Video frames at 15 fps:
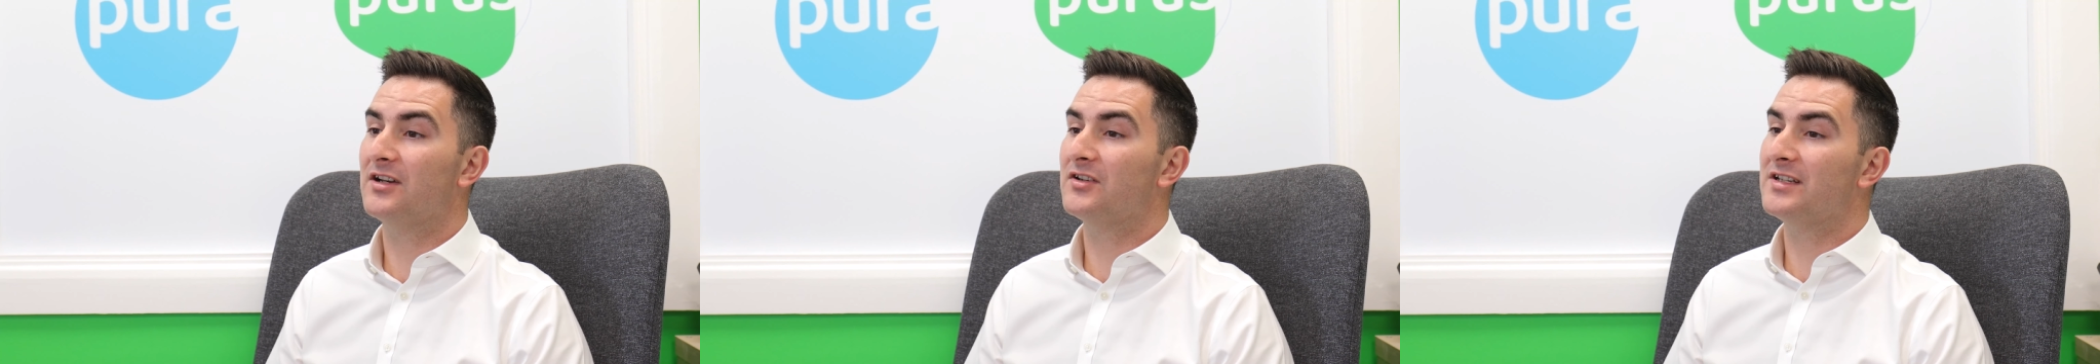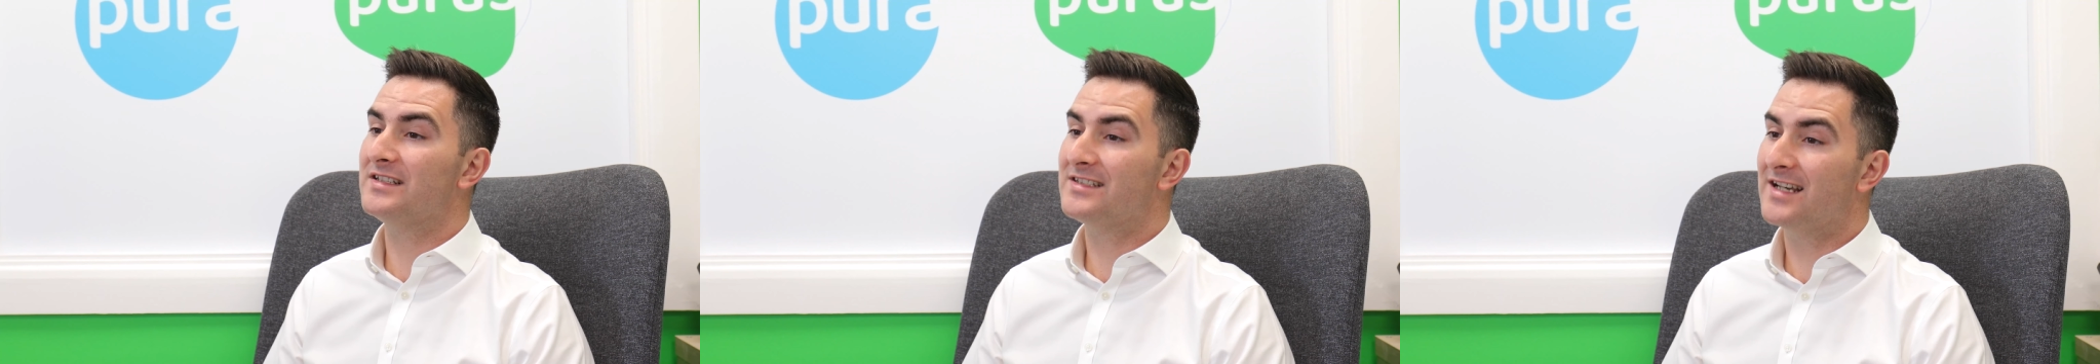
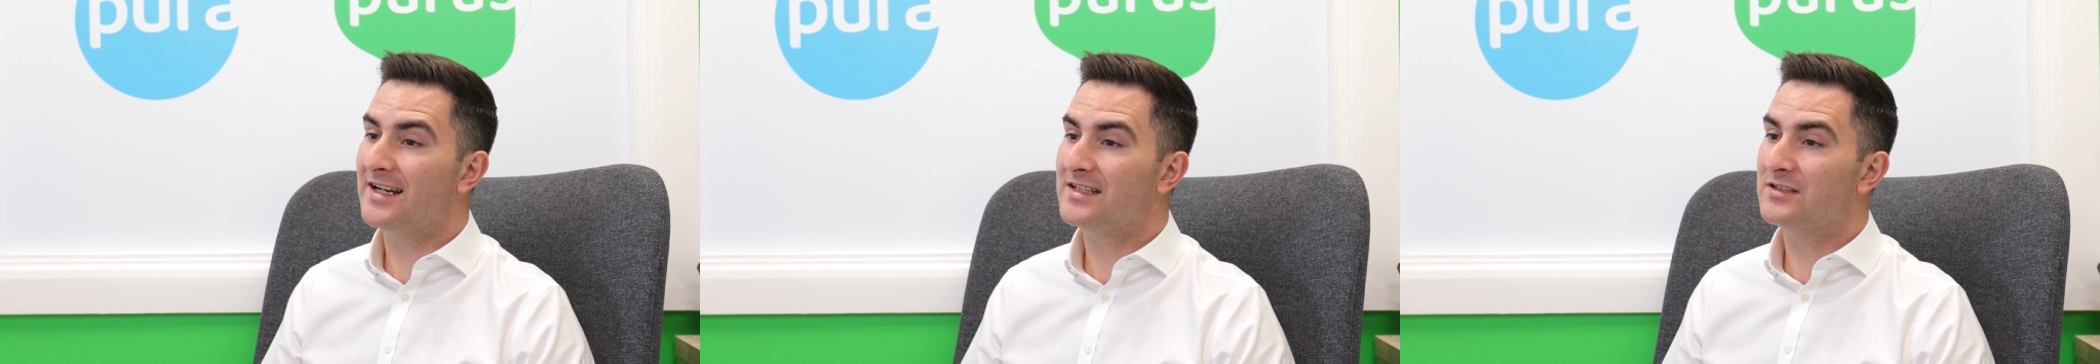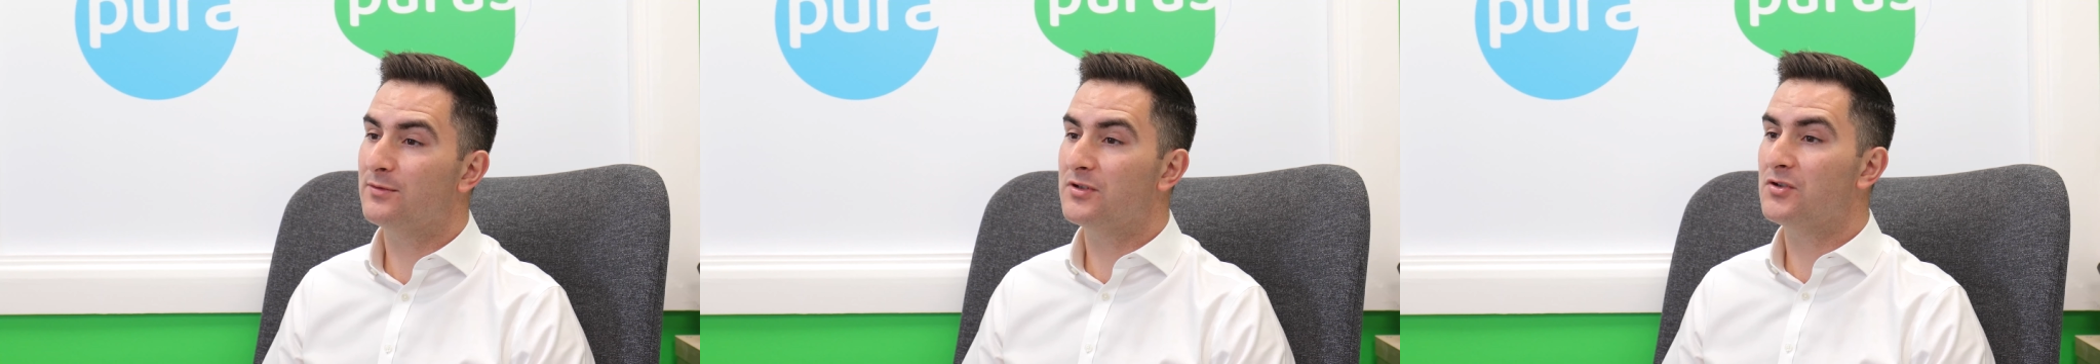are
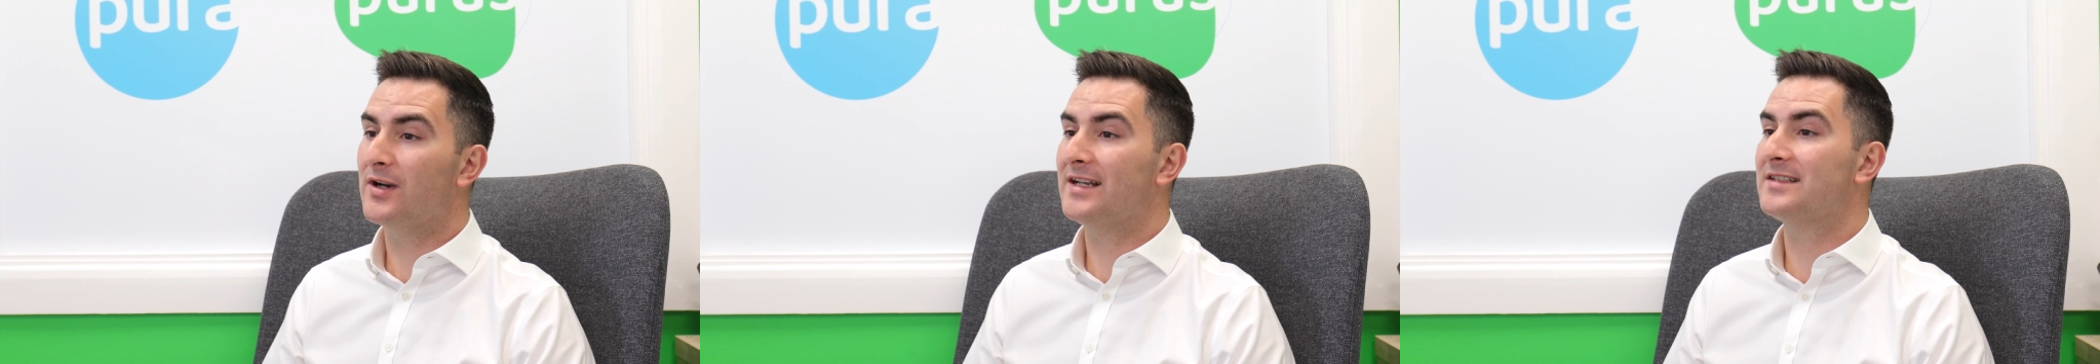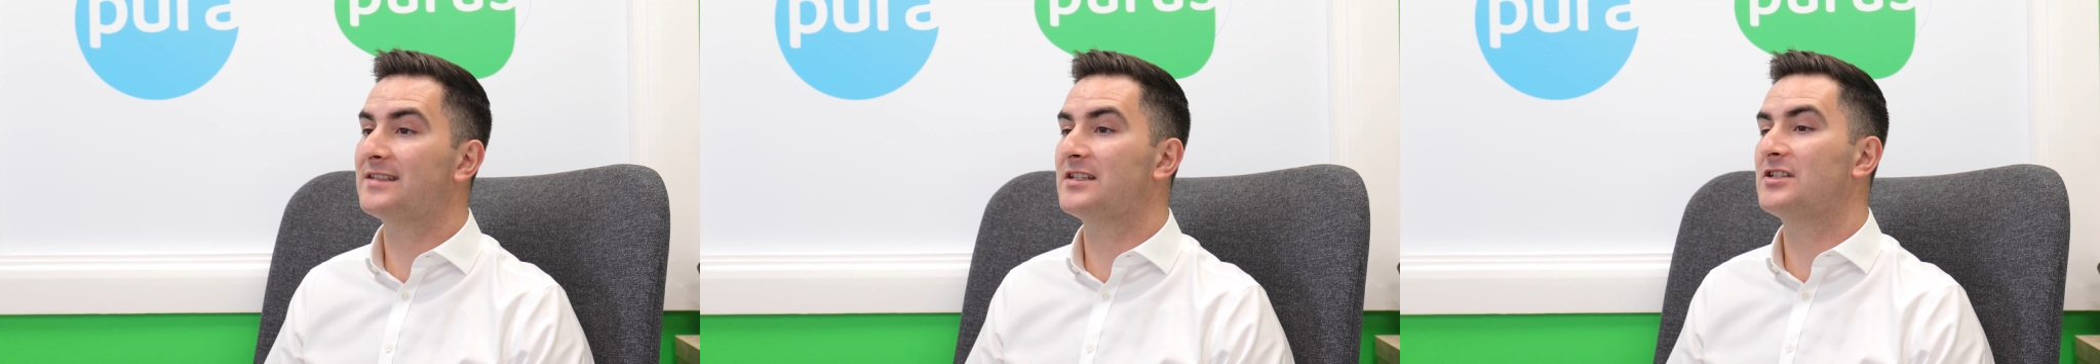designed to
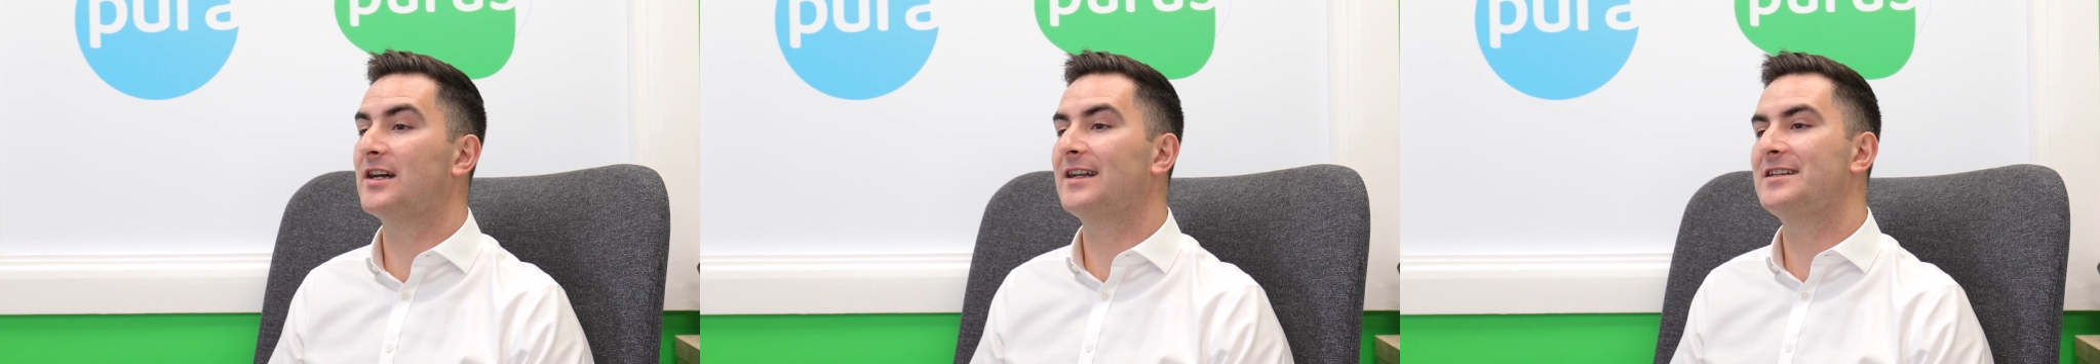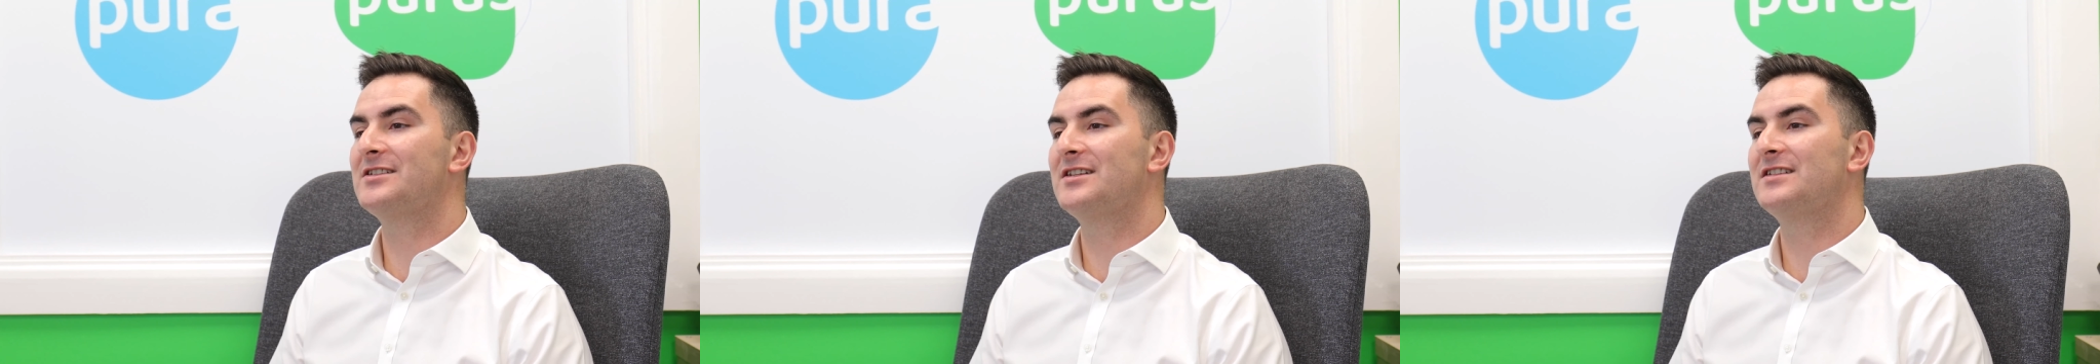address the
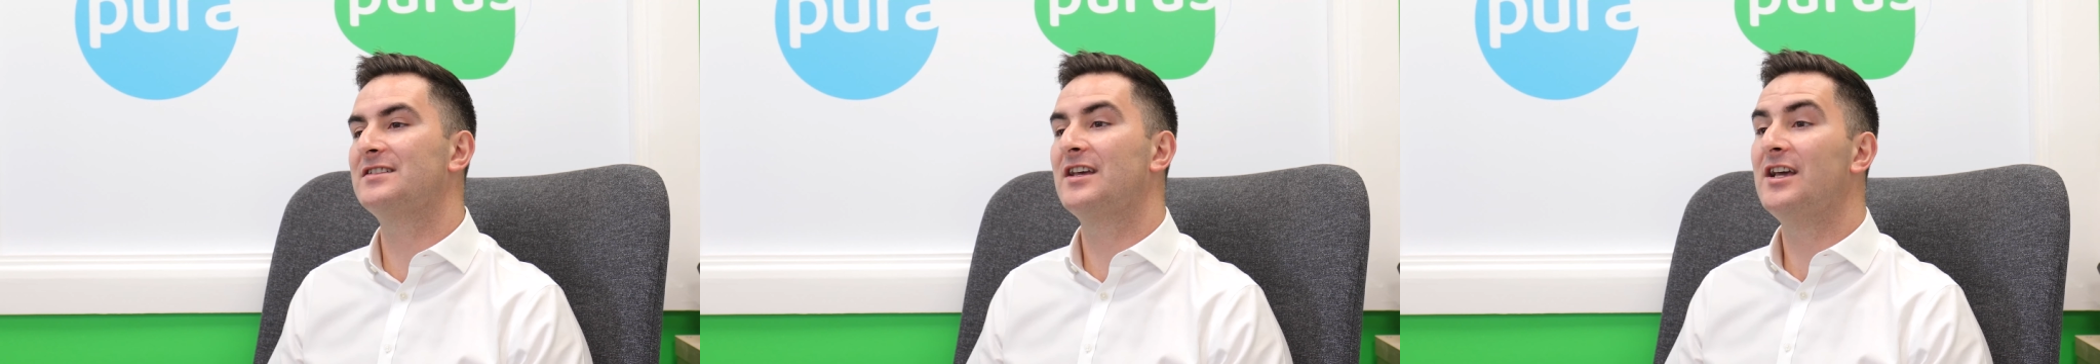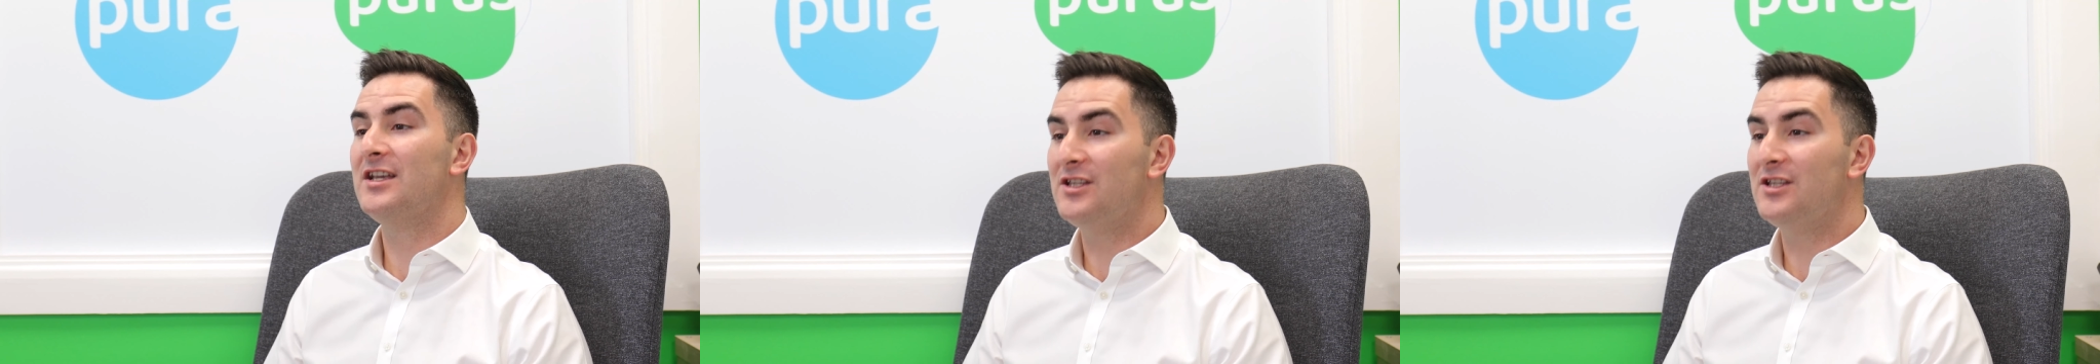challenges